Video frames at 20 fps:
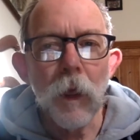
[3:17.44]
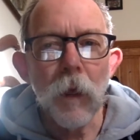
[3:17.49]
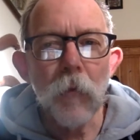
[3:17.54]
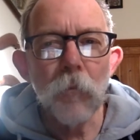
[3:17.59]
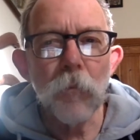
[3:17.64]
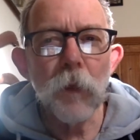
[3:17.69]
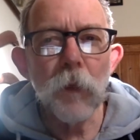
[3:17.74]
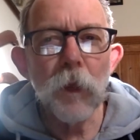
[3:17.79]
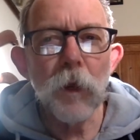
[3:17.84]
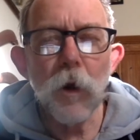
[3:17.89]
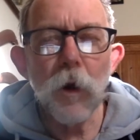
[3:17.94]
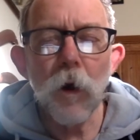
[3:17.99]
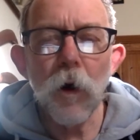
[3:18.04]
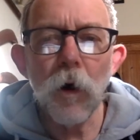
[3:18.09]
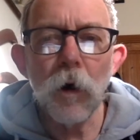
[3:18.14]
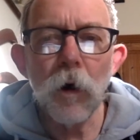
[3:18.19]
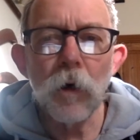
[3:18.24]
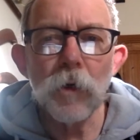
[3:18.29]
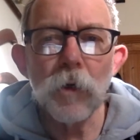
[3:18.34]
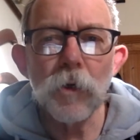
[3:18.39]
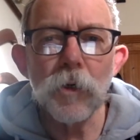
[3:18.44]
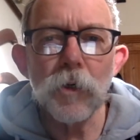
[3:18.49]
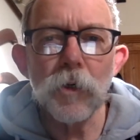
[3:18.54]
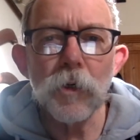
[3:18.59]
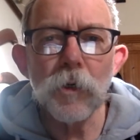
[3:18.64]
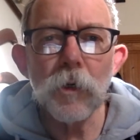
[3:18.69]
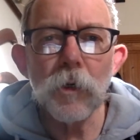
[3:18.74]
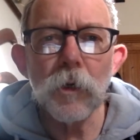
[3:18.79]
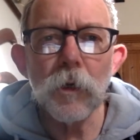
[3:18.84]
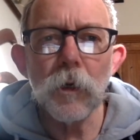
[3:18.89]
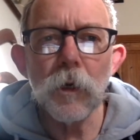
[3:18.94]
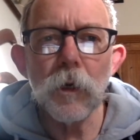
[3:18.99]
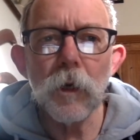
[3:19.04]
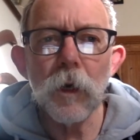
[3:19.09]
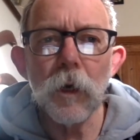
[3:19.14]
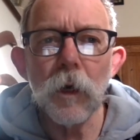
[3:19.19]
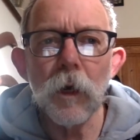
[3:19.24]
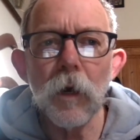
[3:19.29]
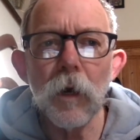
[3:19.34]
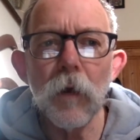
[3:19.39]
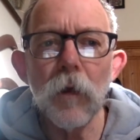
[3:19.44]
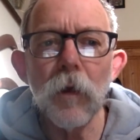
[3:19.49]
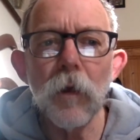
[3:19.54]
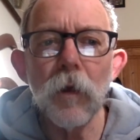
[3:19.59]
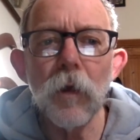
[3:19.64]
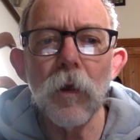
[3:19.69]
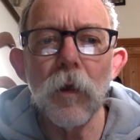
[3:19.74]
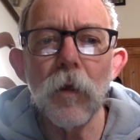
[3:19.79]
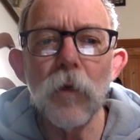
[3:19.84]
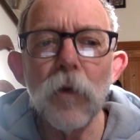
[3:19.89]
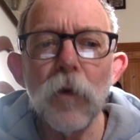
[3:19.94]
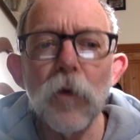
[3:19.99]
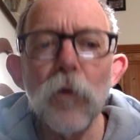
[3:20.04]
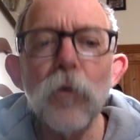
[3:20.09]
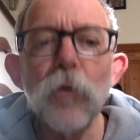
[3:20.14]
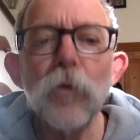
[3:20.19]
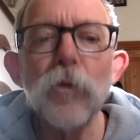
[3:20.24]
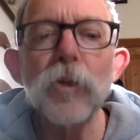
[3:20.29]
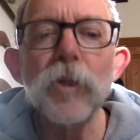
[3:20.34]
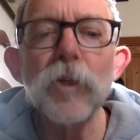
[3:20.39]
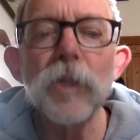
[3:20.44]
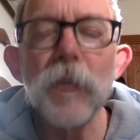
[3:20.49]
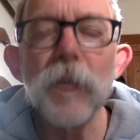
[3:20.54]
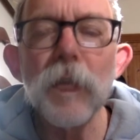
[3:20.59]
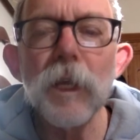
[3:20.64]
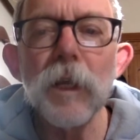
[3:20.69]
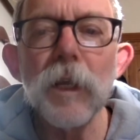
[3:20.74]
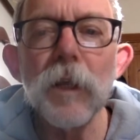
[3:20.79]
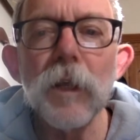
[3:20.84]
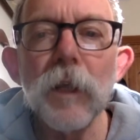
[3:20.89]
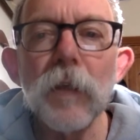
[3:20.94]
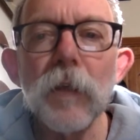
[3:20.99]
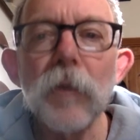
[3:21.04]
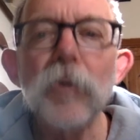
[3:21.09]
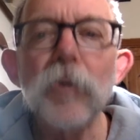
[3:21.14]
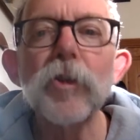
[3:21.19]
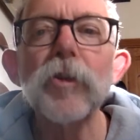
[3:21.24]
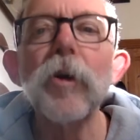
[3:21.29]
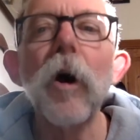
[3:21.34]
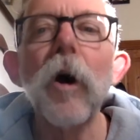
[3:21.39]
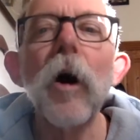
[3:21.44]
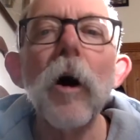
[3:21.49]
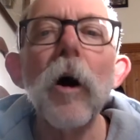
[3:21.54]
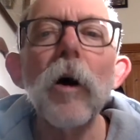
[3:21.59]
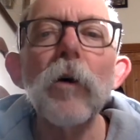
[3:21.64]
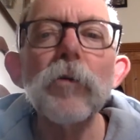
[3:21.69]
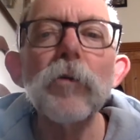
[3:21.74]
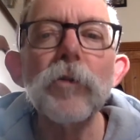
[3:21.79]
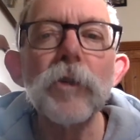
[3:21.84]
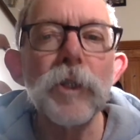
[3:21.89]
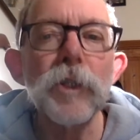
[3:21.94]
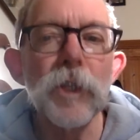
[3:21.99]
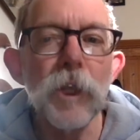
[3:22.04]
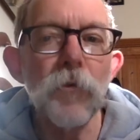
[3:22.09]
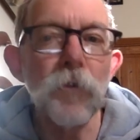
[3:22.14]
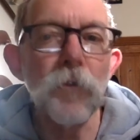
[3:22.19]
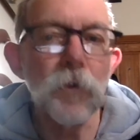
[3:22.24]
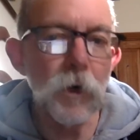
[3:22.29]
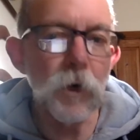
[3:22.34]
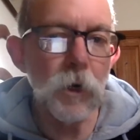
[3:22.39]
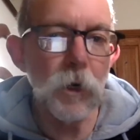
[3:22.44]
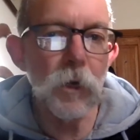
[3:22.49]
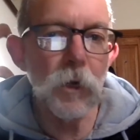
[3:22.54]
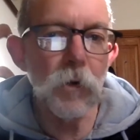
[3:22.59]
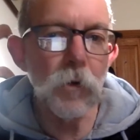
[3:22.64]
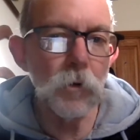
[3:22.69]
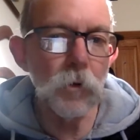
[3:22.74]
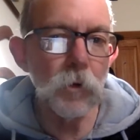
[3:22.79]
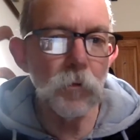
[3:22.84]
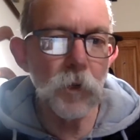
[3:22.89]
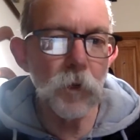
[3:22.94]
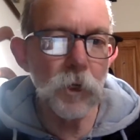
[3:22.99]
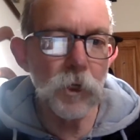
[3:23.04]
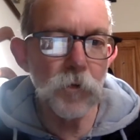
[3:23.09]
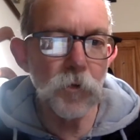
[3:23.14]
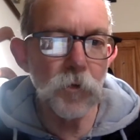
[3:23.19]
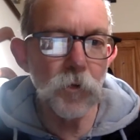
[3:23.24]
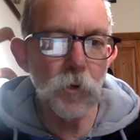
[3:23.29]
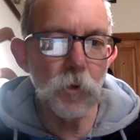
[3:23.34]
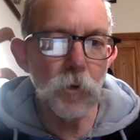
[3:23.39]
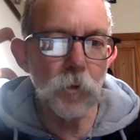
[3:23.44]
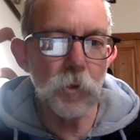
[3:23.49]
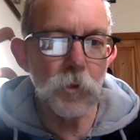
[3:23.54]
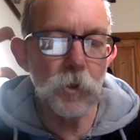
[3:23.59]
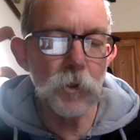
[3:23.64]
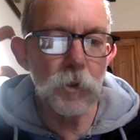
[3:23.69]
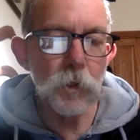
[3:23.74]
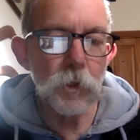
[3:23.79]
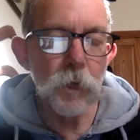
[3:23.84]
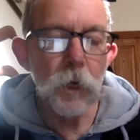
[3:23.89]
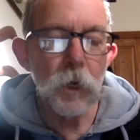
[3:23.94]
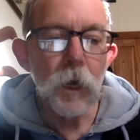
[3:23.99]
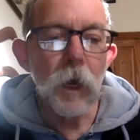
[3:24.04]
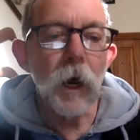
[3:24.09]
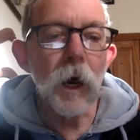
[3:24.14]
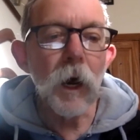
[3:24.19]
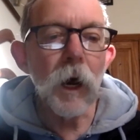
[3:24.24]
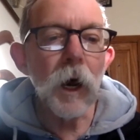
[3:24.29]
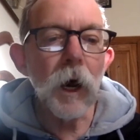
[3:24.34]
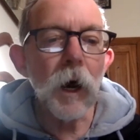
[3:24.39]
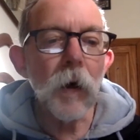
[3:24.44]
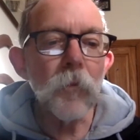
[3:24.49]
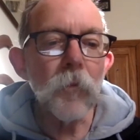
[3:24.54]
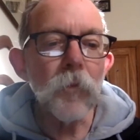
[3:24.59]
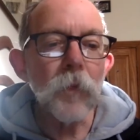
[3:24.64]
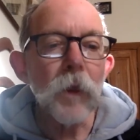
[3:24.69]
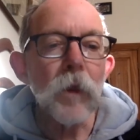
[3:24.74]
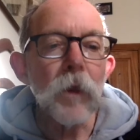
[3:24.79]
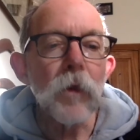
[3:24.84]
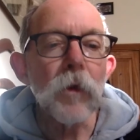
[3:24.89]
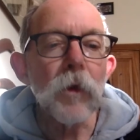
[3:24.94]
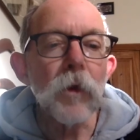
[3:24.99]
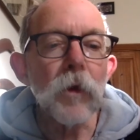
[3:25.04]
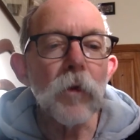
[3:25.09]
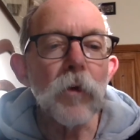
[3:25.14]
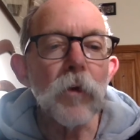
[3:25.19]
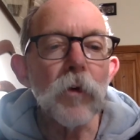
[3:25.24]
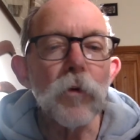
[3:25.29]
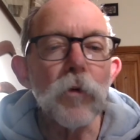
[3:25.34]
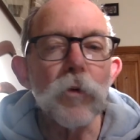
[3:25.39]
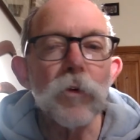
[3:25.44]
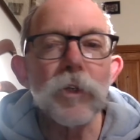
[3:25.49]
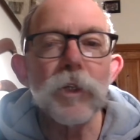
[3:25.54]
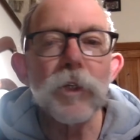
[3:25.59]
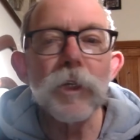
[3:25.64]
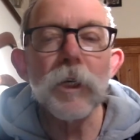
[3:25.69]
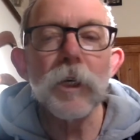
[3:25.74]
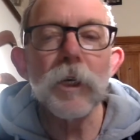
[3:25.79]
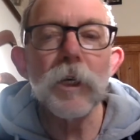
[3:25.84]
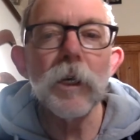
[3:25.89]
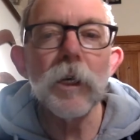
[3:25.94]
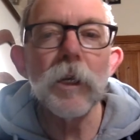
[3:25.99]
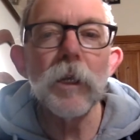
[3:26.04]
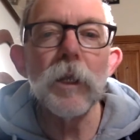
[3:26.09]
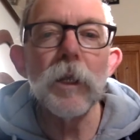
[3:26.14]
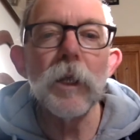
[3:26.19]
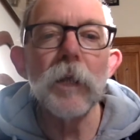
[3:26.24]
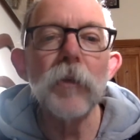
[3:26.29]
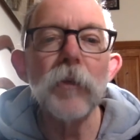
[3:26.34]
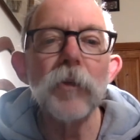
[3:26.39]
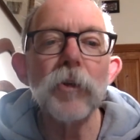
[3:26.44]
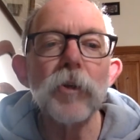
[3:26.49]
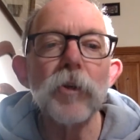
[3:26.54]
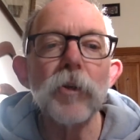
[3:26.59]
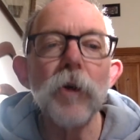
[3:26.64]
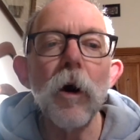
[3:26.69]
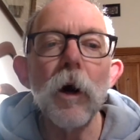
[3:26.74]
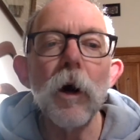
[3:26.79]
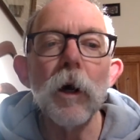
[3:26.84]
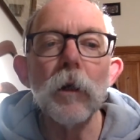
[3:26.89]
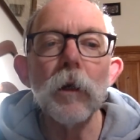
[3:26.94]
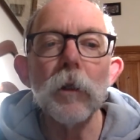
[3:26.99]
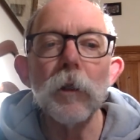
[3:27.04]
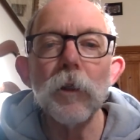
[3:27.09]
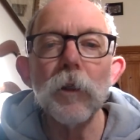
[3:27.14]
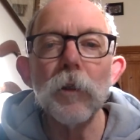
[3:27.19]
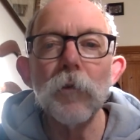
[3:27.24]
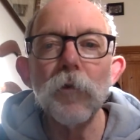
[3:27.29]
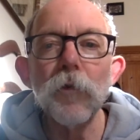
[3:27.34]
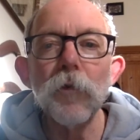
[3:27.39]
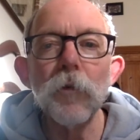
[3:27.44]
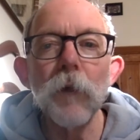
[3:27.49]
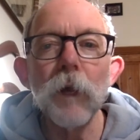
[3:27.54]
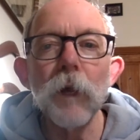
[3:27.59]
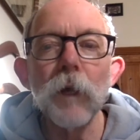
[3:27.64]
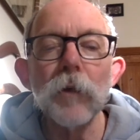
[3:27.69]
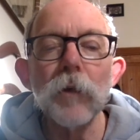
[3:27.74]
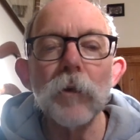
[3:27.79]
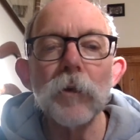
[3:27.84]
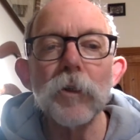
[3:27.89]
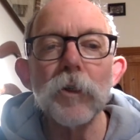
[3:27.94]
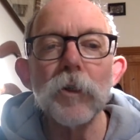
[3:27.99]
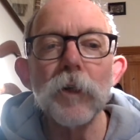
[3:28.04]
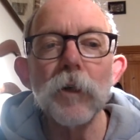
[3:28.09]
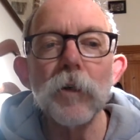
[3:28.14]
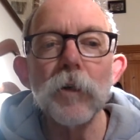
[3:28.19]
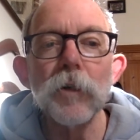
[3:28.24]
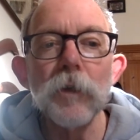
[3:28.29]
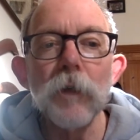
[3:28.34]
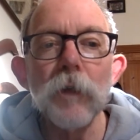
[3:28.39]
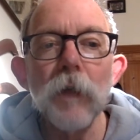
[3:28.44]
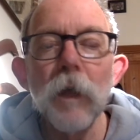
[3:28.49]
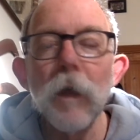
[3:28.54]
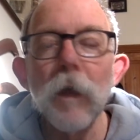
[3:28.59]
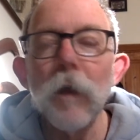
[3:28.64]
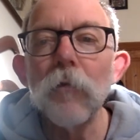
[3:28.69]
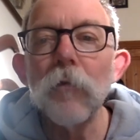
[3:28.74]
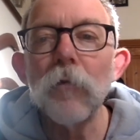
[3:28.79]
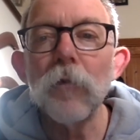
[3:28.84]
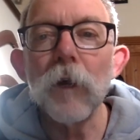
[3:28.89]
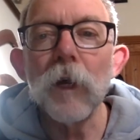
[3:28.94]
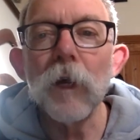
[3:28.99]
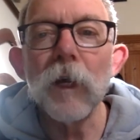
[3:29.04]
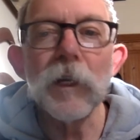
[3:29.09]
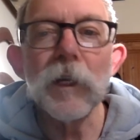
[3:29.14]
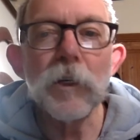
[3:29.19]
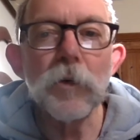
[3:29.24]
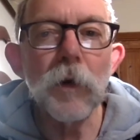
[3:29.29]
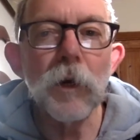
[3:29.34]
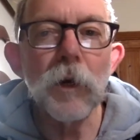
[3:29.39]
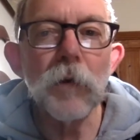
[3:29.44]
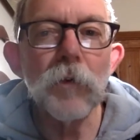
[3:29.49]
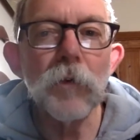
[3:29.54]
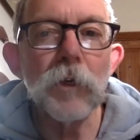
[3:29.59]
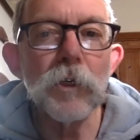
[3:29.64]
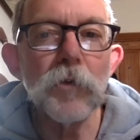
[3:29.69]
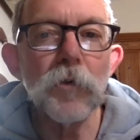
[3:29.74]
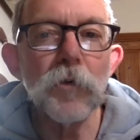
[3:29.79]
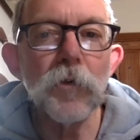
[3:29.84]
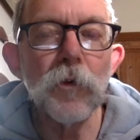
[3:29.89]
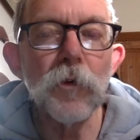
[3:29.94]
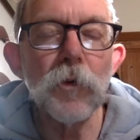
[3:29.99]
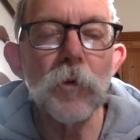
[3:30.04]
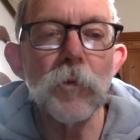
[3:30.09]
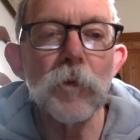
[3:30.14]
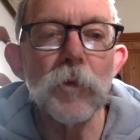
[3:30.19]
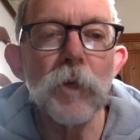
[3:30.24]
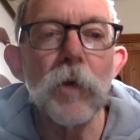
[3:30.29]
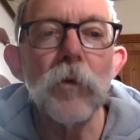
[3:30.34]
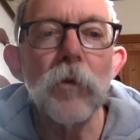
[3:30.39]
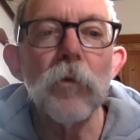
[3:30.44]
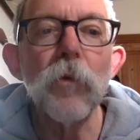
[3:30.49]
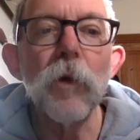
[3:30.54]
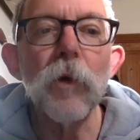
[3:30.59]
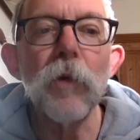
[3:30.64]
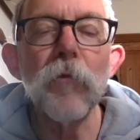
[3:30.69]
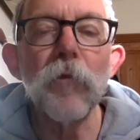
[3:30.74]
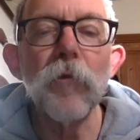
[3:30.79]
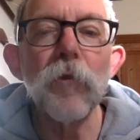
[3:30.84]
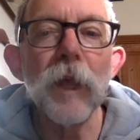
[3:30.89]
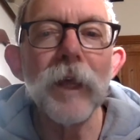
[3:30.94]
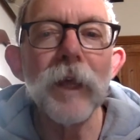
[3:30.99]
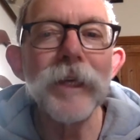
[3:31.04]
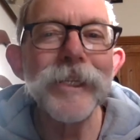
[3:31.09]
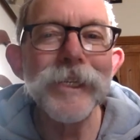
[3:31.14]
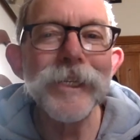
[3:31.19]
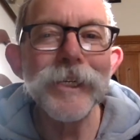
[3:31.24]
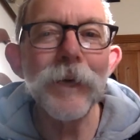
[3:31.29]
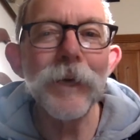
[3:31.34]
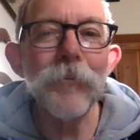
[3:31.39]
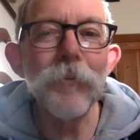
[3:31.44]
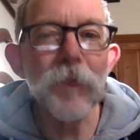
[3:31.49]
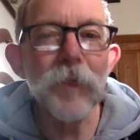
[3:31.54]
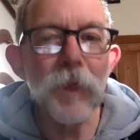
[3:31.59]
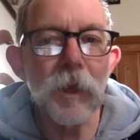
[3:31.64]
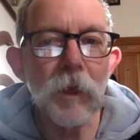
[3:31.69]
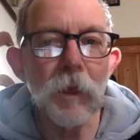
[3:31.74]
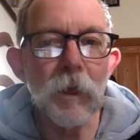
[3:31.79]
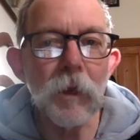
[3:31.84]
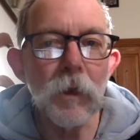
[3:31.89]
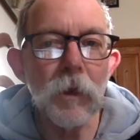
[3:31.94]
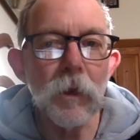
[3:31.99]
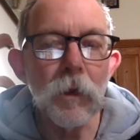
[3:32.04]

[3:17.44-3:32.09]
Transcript: because you will see that the styles differ in all of these films. You will see that the style that the filmmaker has chosen for each one of these films reflects something